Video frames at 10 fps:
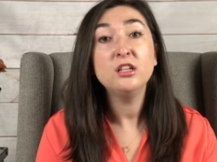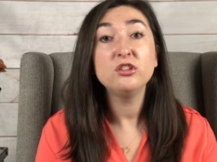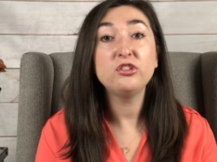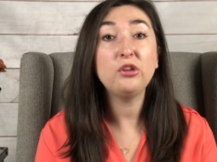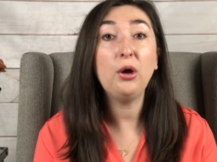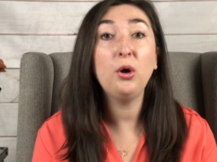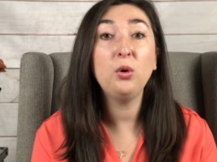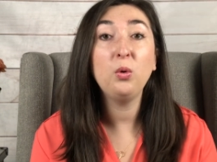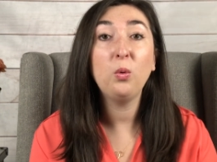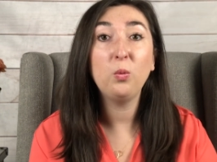
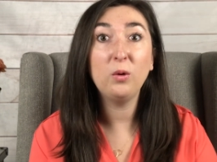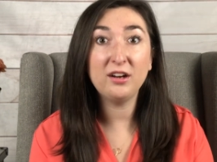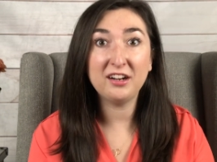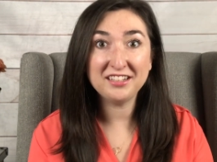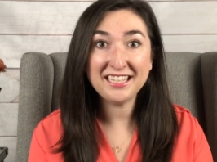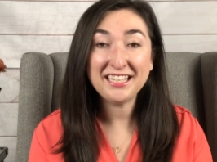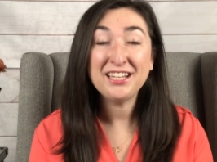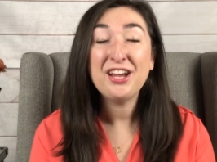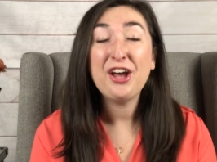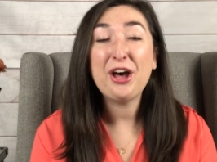So, what are they?
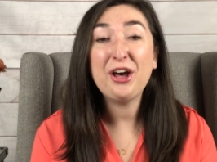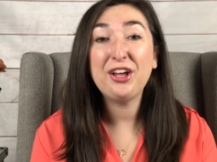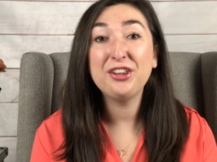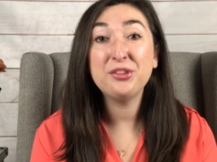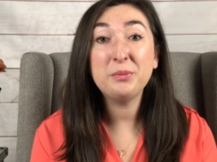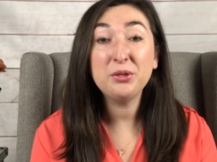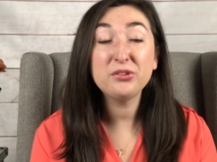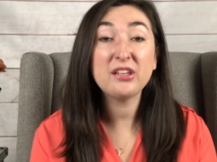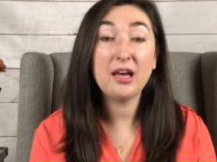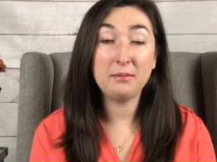Uh, the
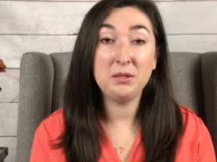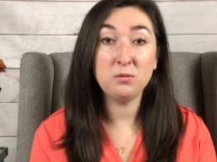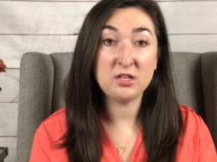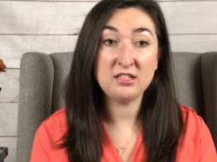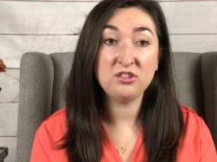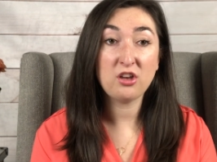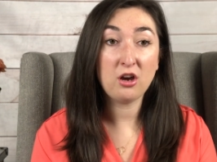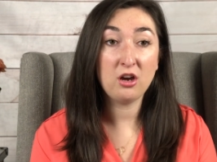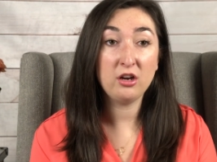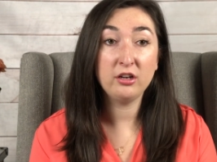most common ones
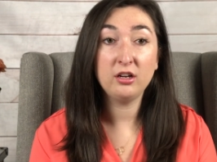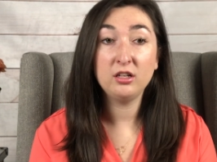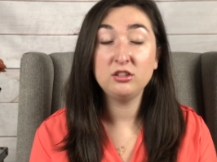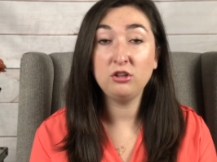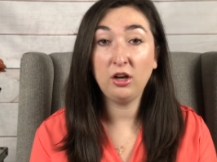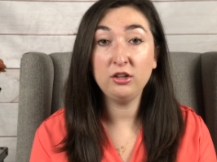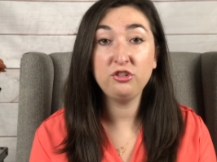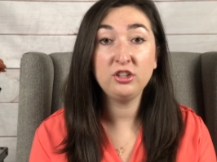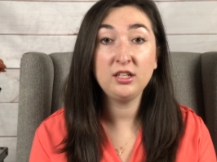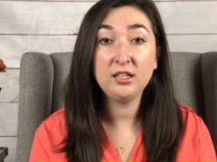are
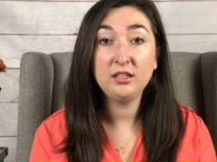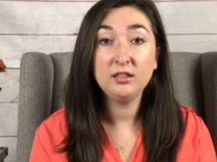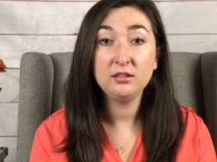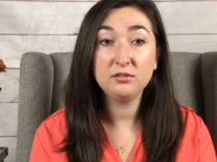nausea,